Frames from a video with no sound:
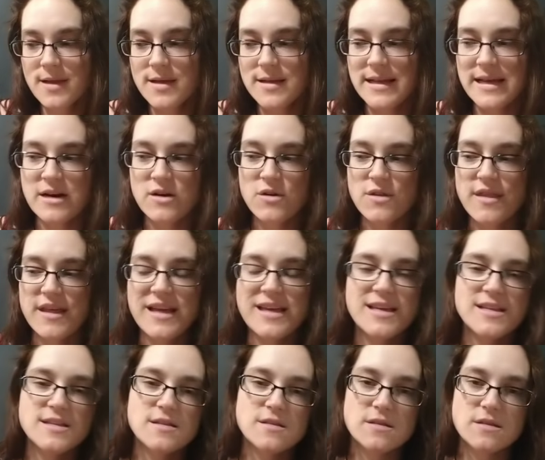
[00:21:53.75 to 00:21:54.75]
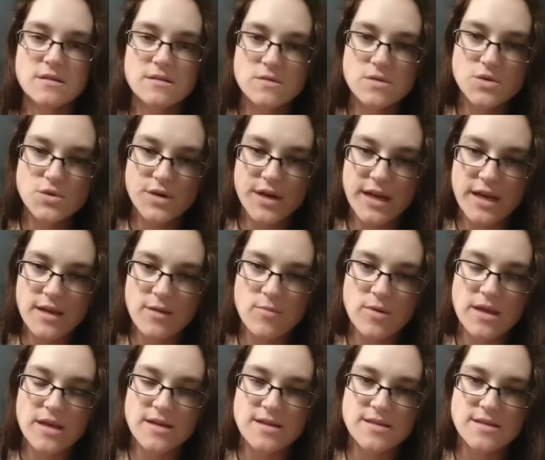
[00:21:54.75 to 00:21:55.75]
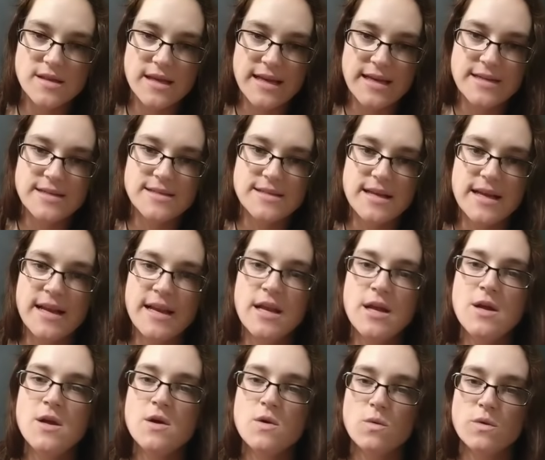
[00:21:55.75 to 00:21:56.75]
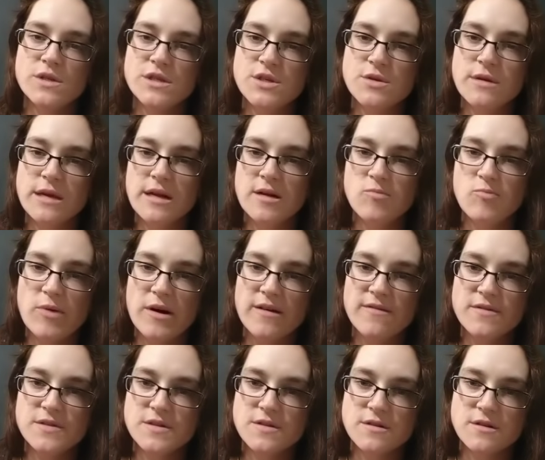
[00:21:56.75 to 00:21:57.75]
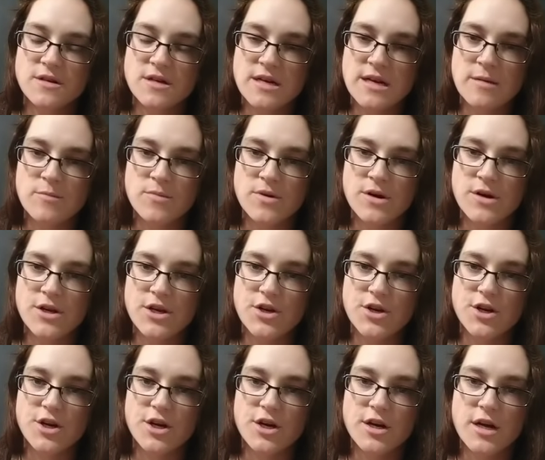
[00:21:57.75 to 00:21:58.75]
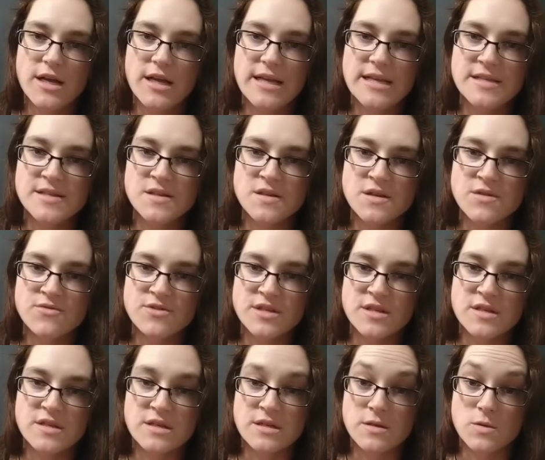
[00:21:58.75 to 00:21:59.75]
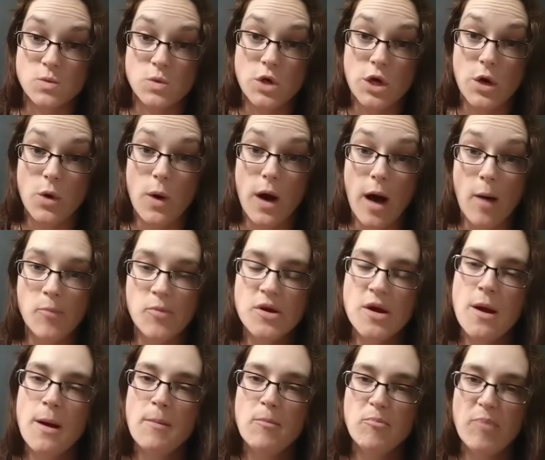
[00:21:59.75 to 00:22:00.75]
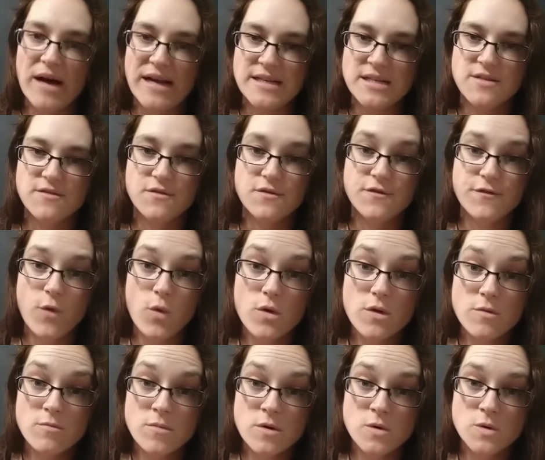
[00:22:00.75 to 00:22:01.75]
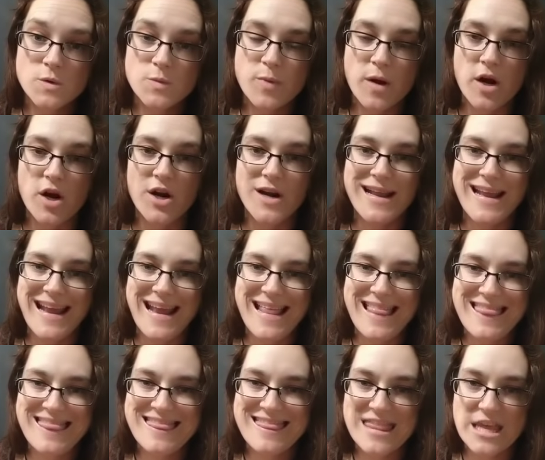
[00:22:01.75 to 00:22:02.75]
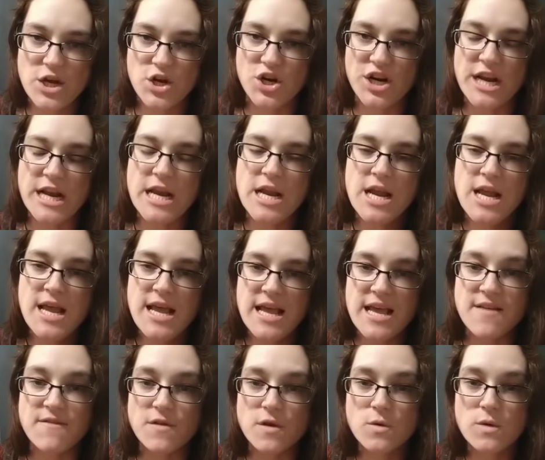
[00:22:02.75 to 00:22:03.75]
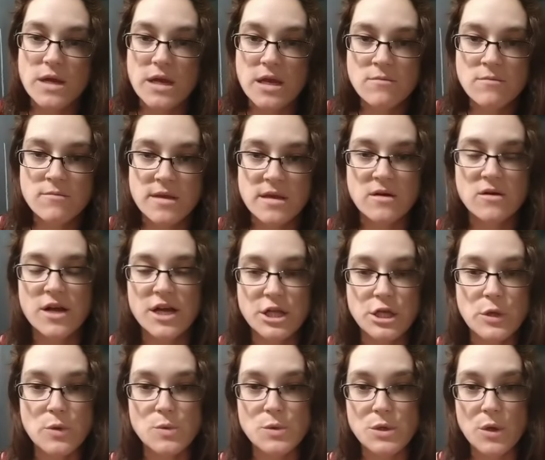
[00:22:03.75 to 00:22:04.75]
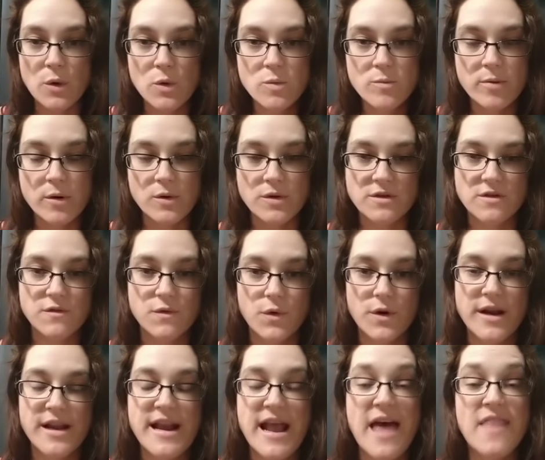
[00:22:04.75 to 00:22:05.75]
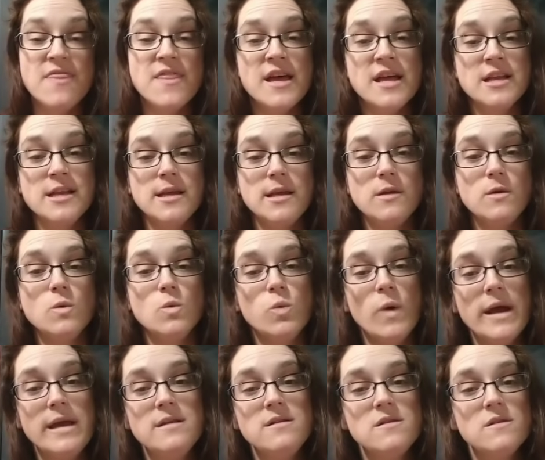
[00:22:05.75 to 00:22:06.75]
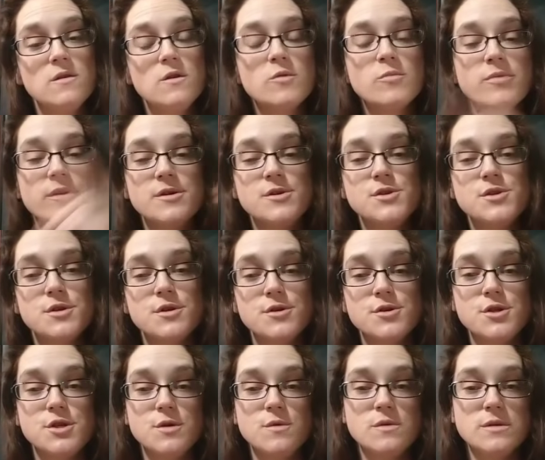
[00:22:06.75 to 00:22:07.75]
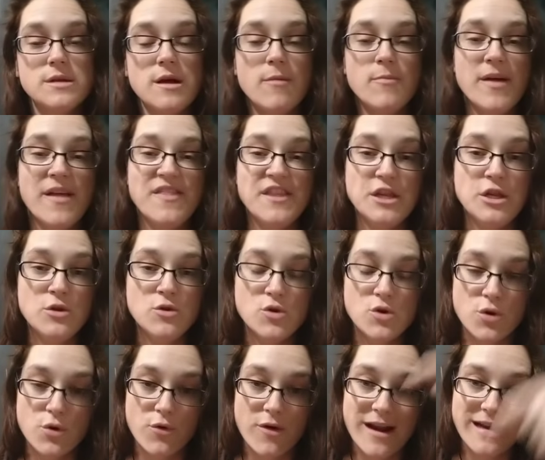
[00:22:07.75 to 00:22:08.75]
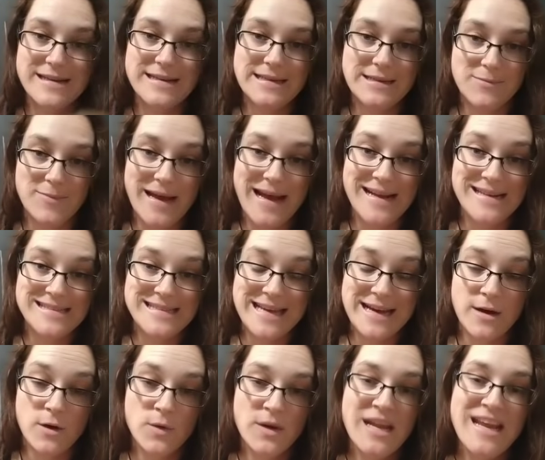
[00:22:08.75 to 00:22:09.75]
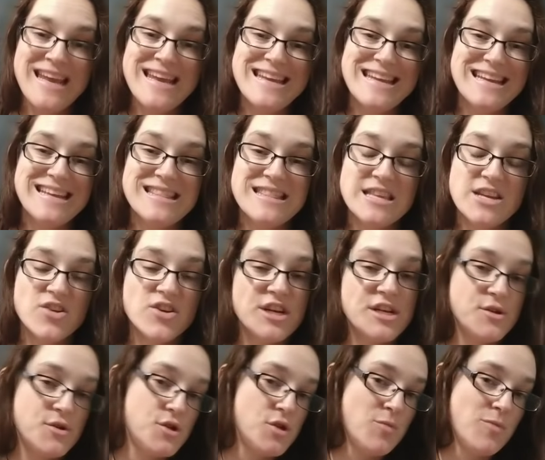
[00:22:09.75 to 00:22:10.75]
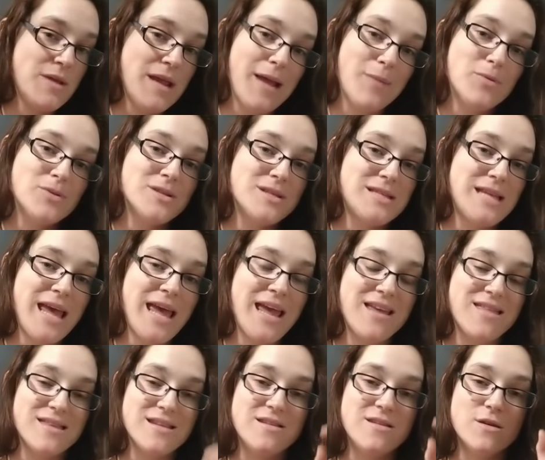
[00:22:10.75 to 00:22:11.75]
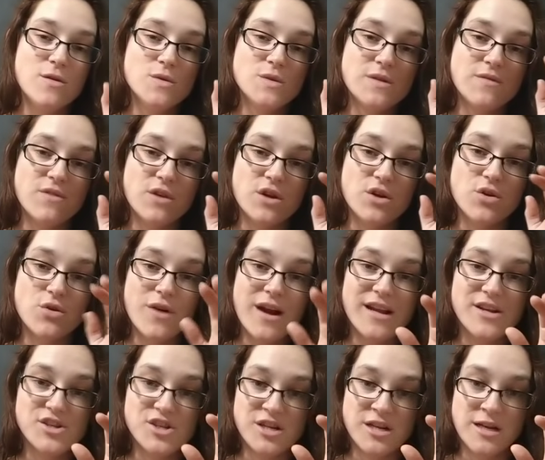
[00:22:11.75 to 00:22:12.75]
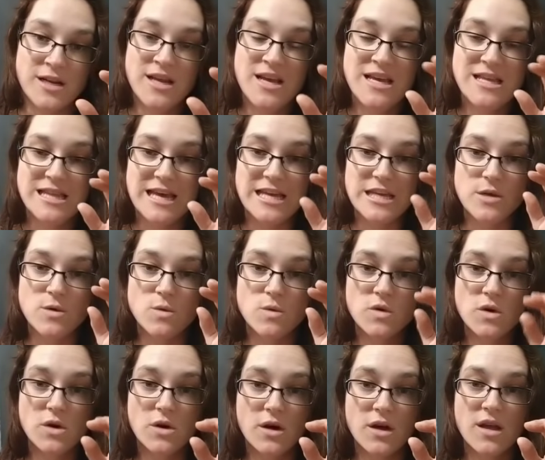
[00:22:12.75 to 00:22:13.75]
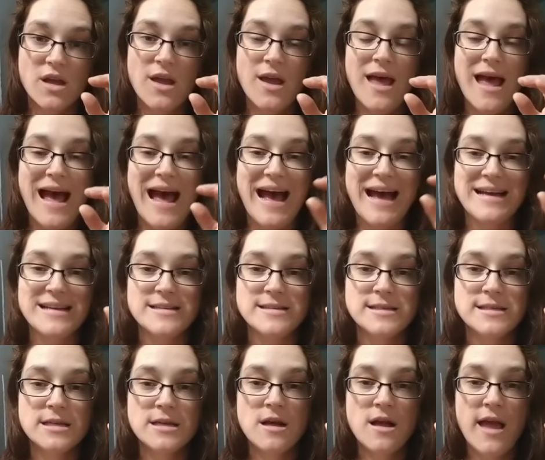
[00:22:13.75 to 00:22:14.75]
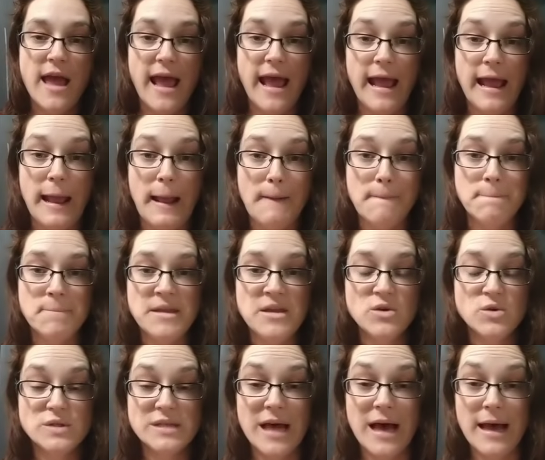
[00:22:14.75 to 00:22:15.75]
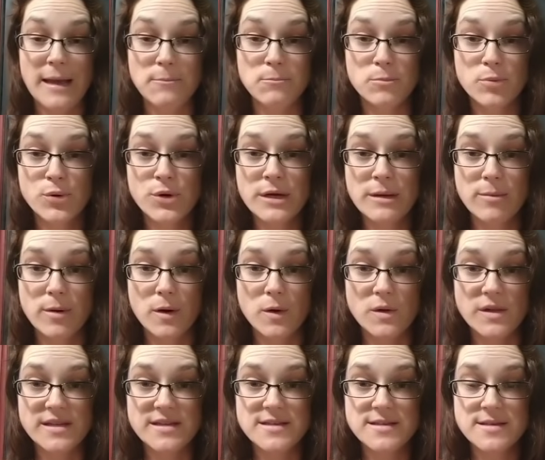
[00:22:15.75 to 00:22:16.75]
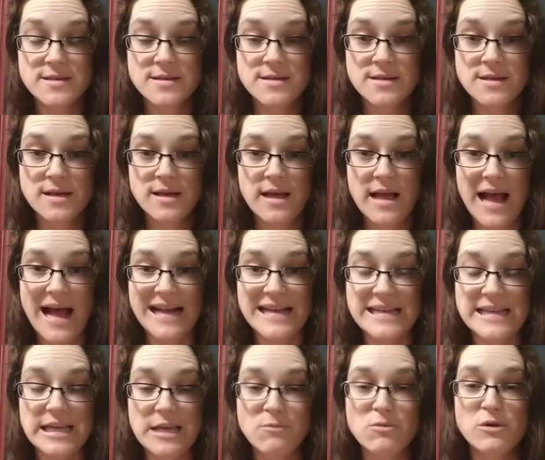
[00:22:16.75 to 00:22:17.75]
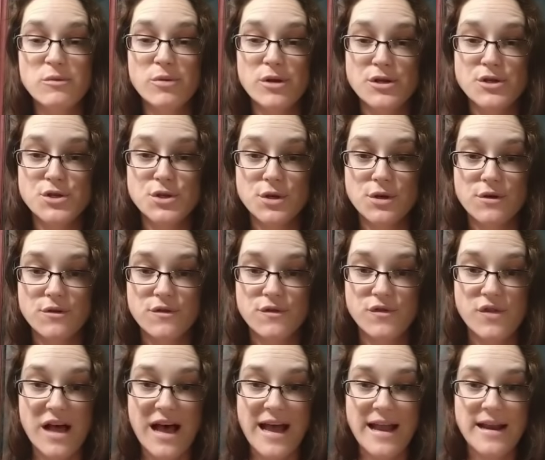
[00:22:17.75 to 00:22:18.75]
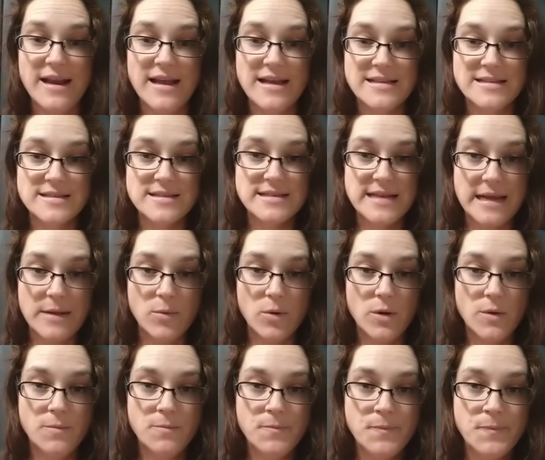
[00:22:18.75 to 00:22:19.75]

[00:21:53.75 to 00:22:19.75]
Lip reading: Now, that gets a little tricky because, like I said, once you get above a certain number, your insulin resistance will go up. But for the most part, in theory, if you a meal and you don't bolus for it, and then you wait until your blood sugar shoots up and then you correct it back down, in theory, you should be able to take the dose of the correction that you took as a mealtime pre-bolus and keep your blood sugar flat and stable.